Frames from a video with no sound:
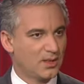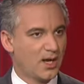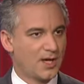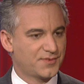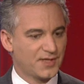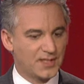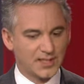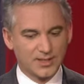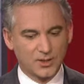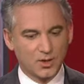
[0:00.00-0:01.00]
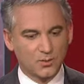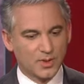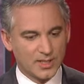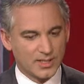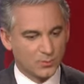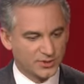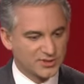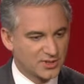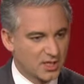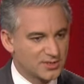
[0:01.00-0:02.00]
I think, you know, what he
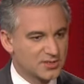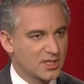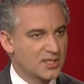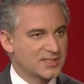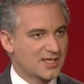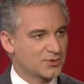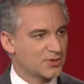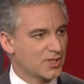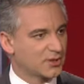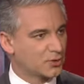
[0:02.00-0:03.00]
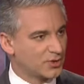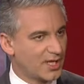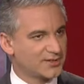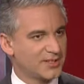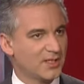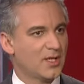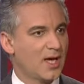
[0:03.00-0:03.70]
does is actually a good idea.